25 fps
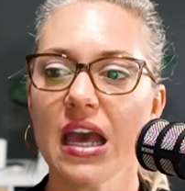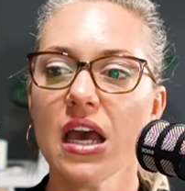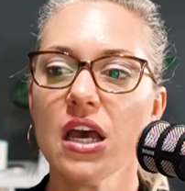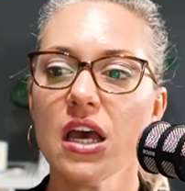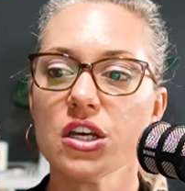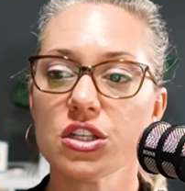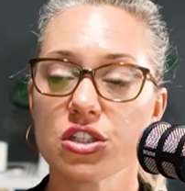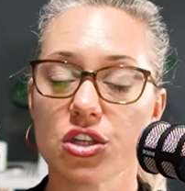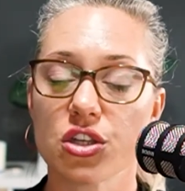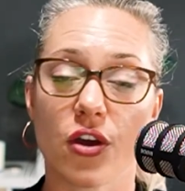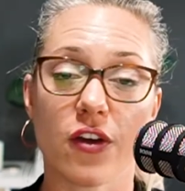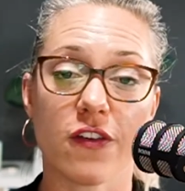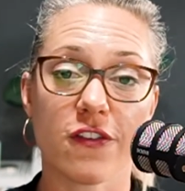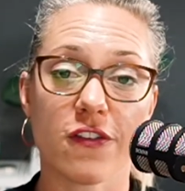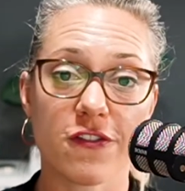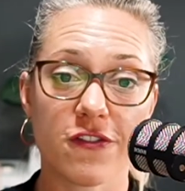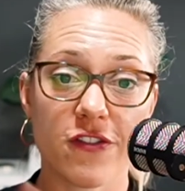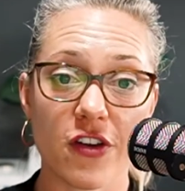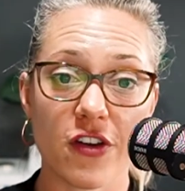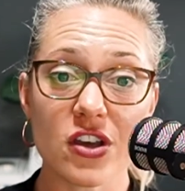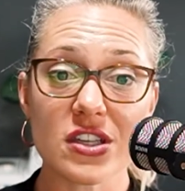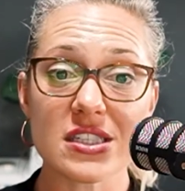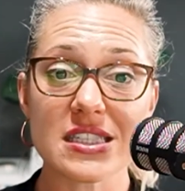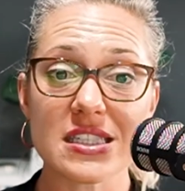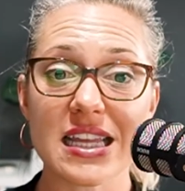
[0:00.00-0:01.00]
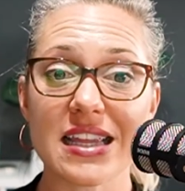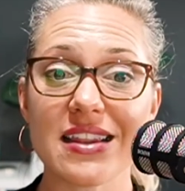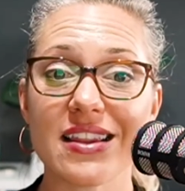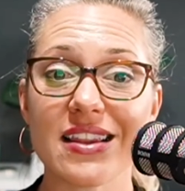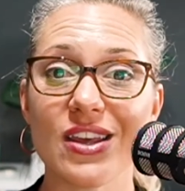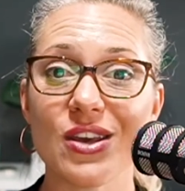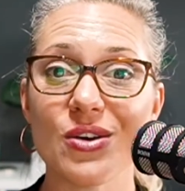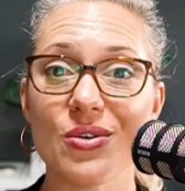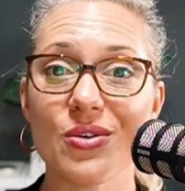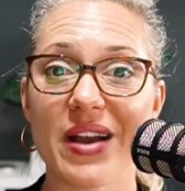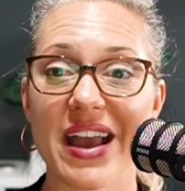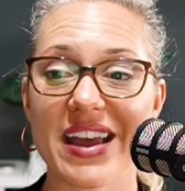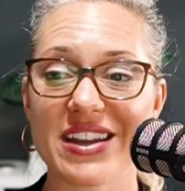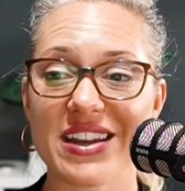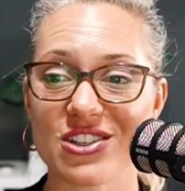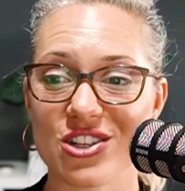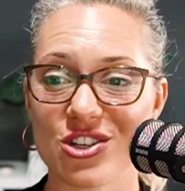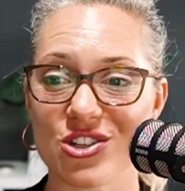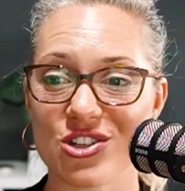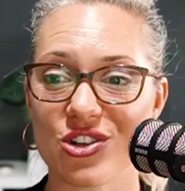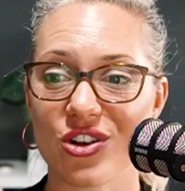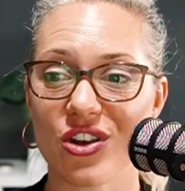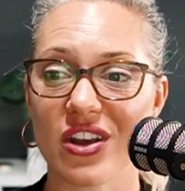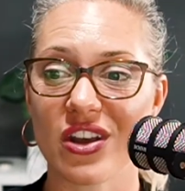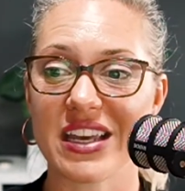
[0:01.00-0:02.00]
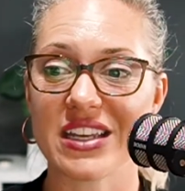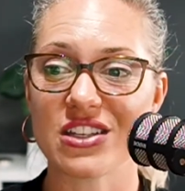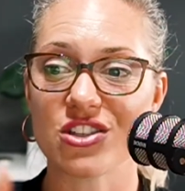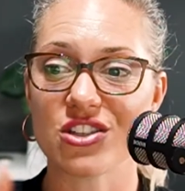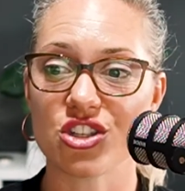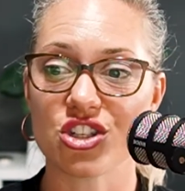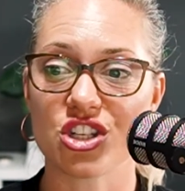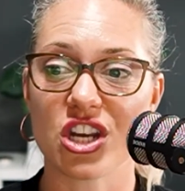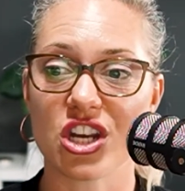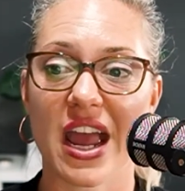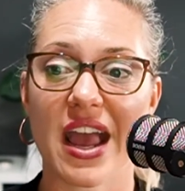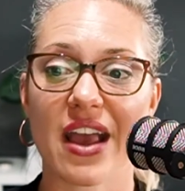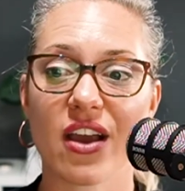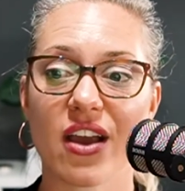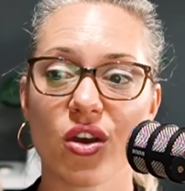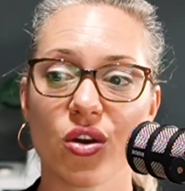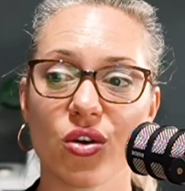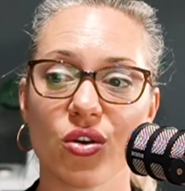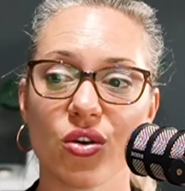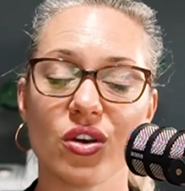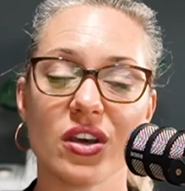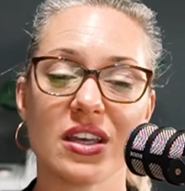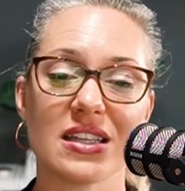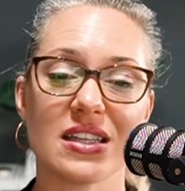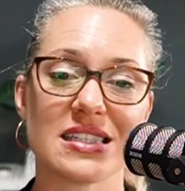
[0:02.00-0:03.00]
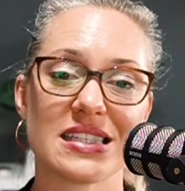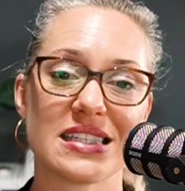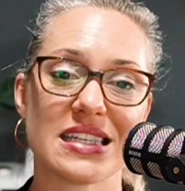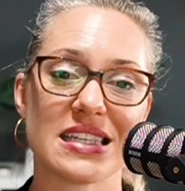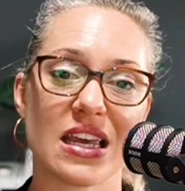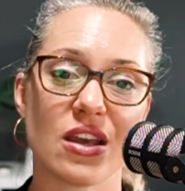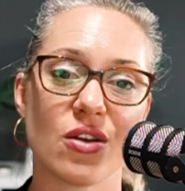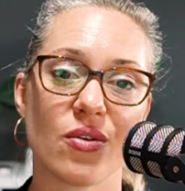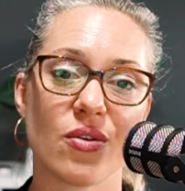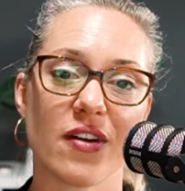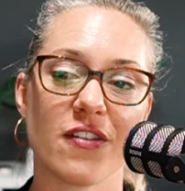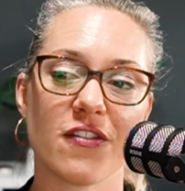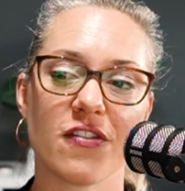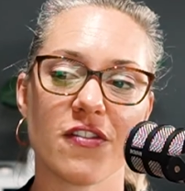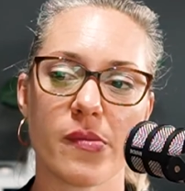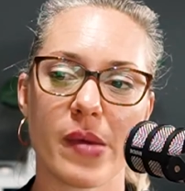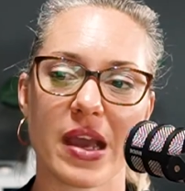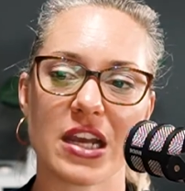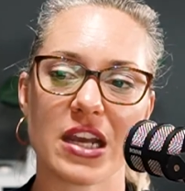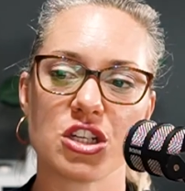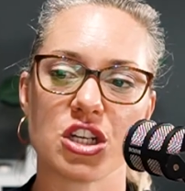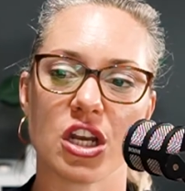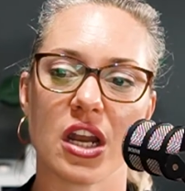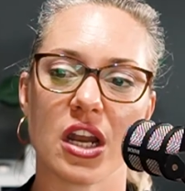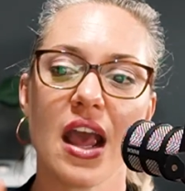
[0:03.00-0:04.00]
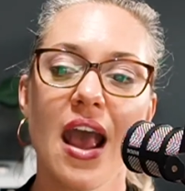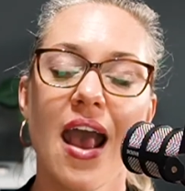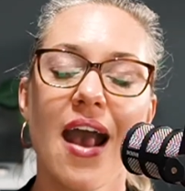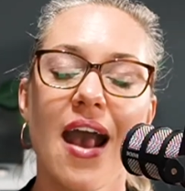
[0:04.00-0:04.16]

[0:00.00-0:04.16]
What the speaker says: So first thing that you'll get to do is check who can see your information.